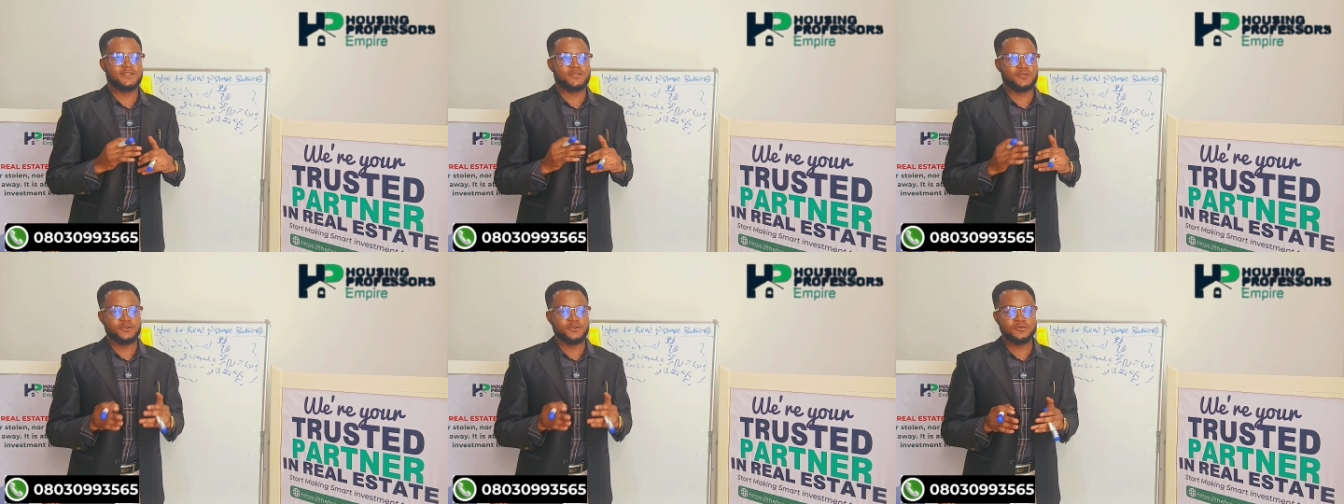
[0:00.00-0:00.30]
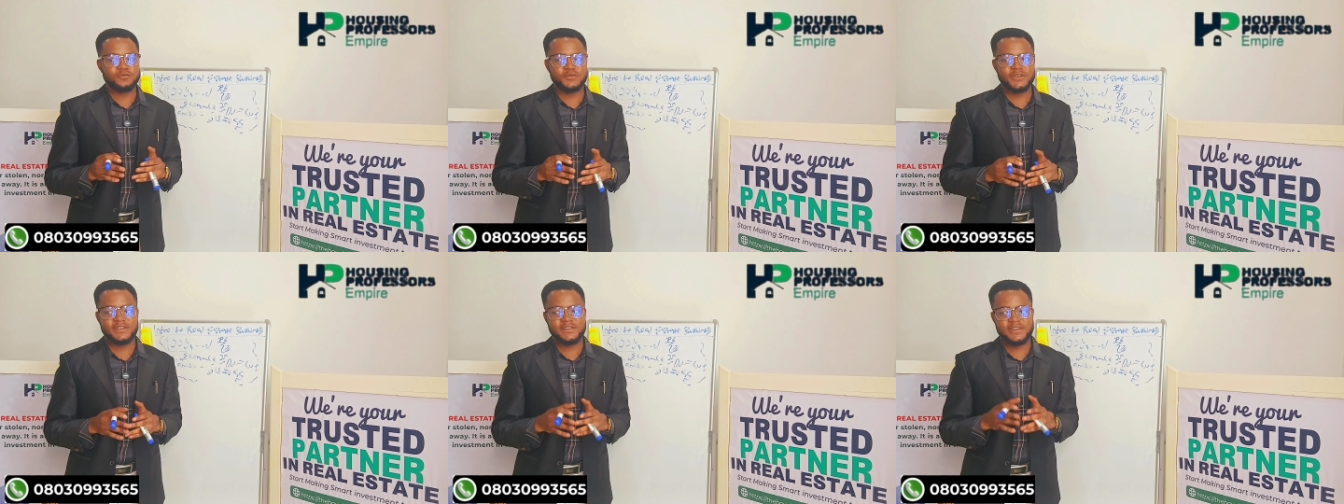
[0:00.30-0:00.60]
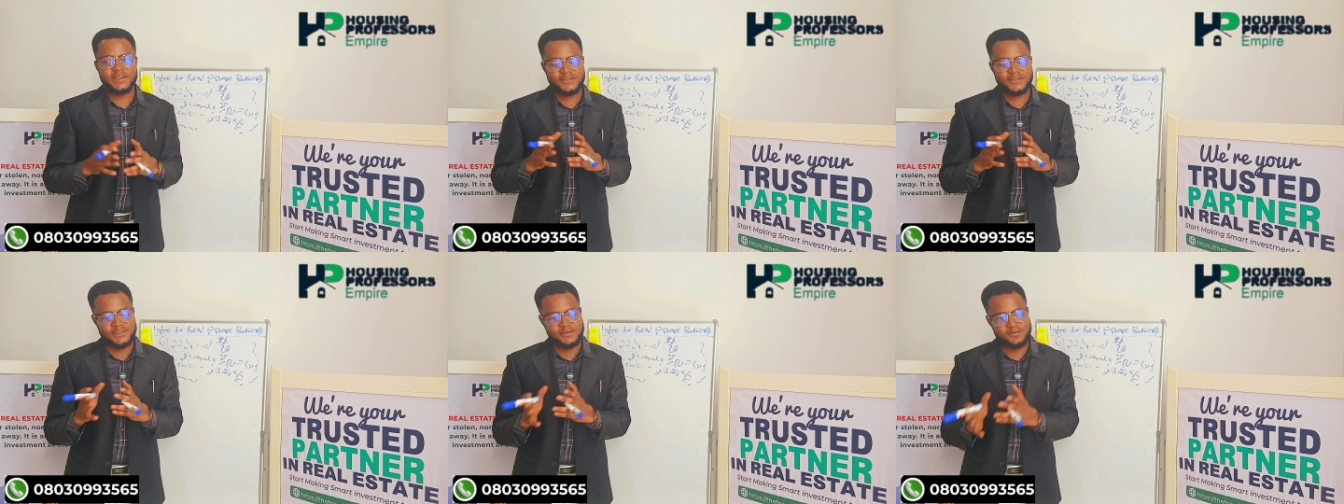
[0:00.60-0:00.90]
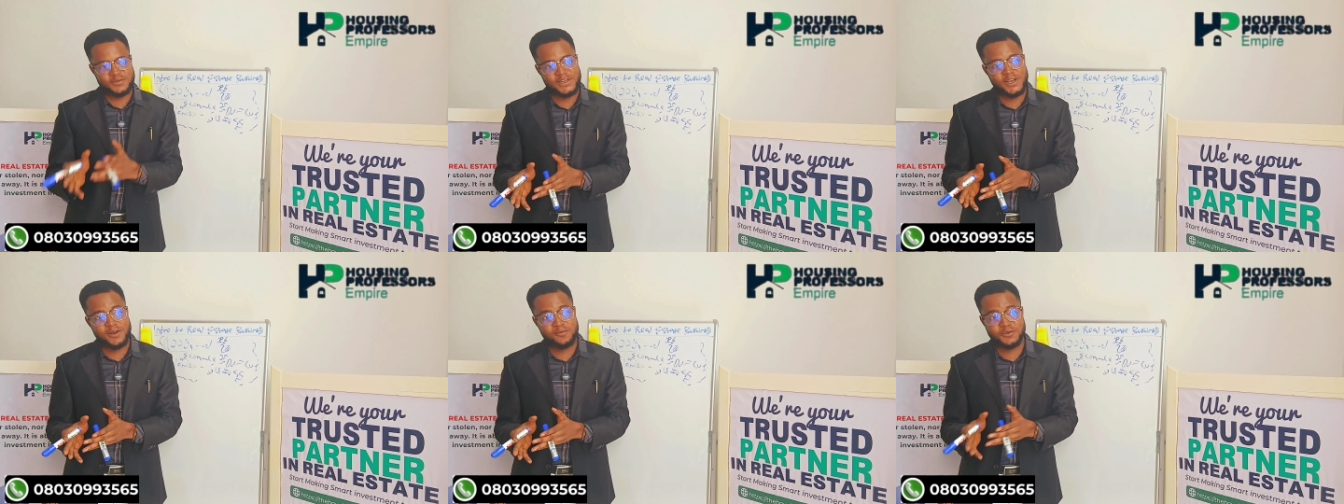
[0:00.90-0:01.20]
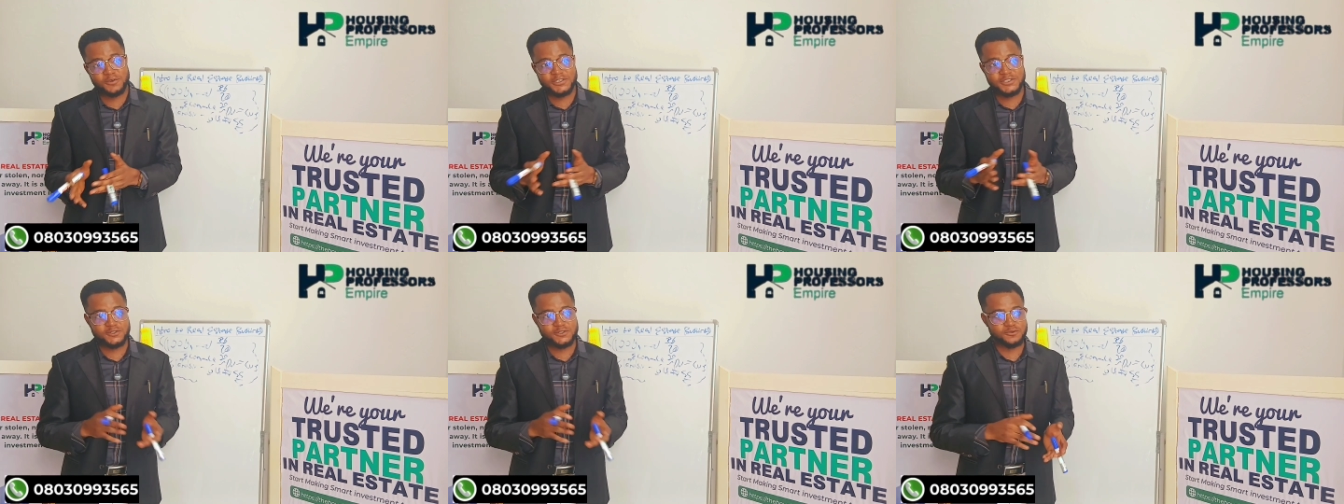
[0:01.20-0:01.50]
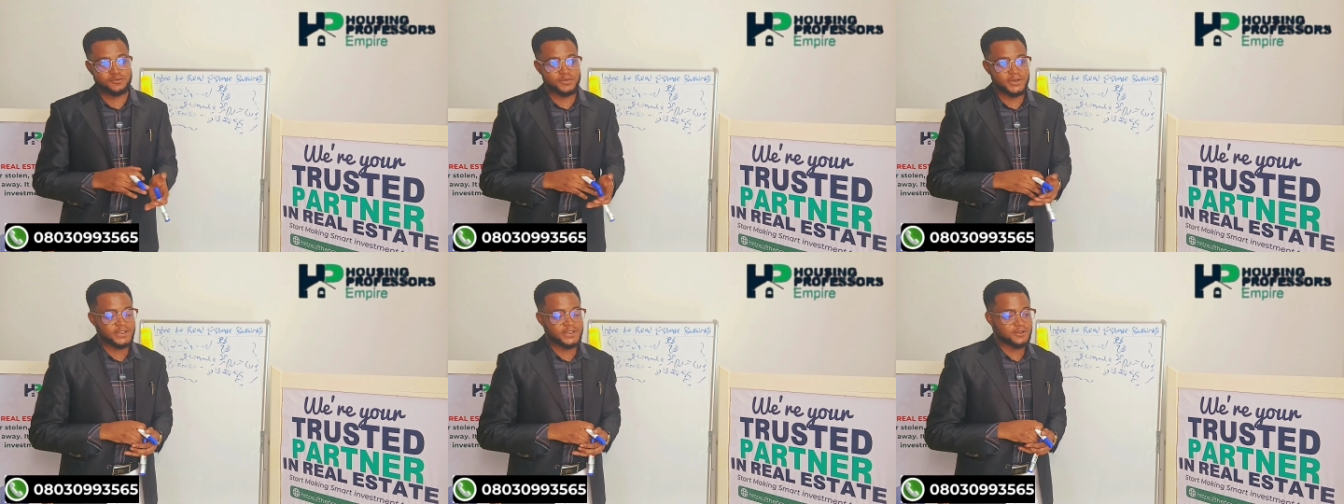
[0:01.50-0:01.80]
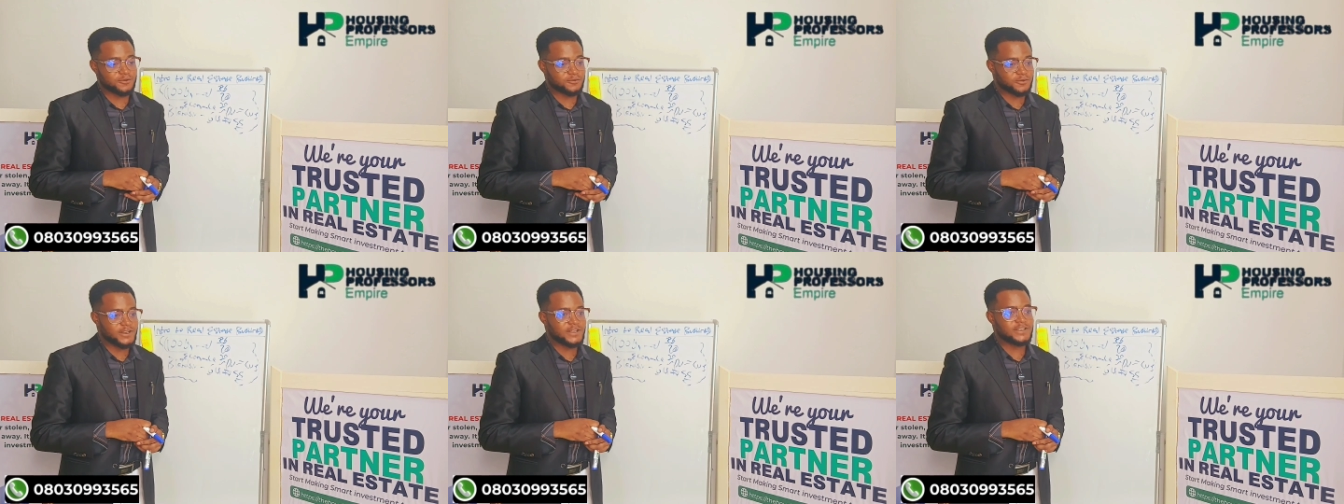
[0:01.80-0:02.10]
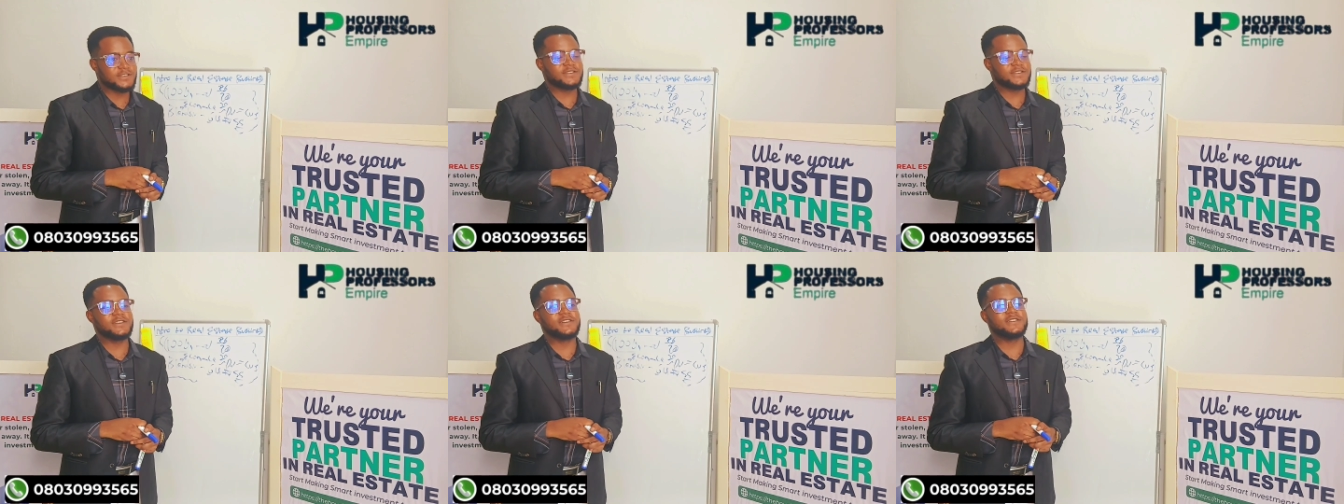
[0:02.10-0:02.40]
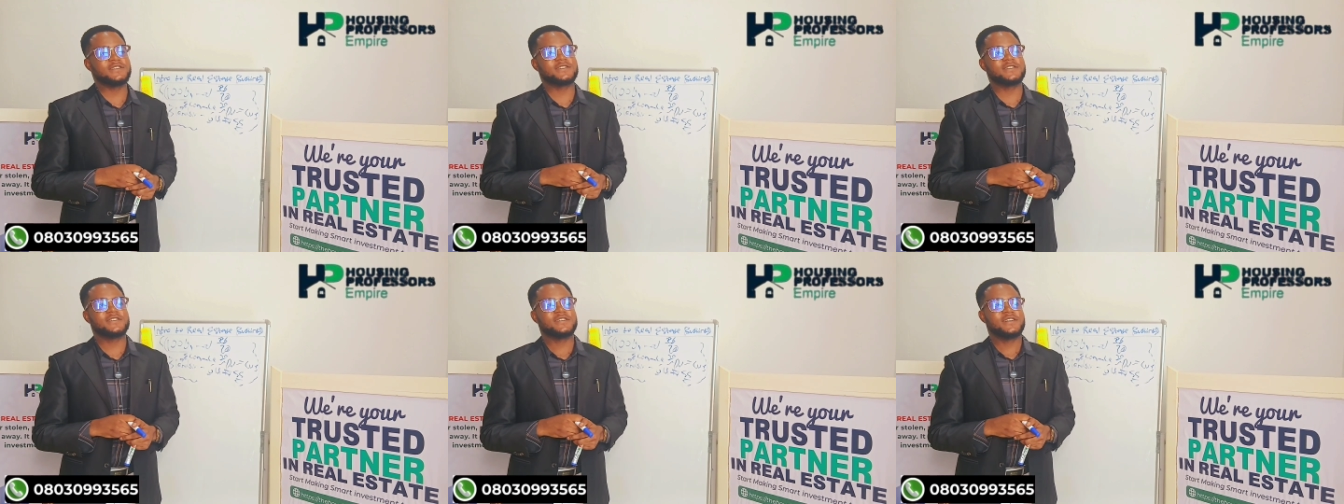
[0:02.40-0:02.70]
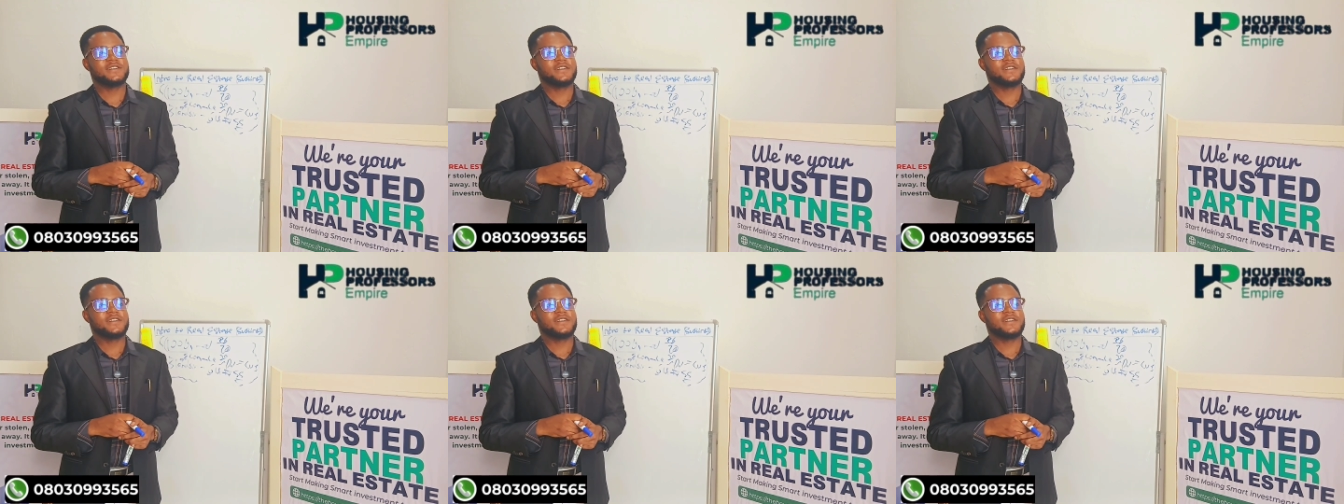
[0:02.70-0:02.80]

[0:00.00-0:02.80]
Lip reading: told me there is a bigger money to make in real estate,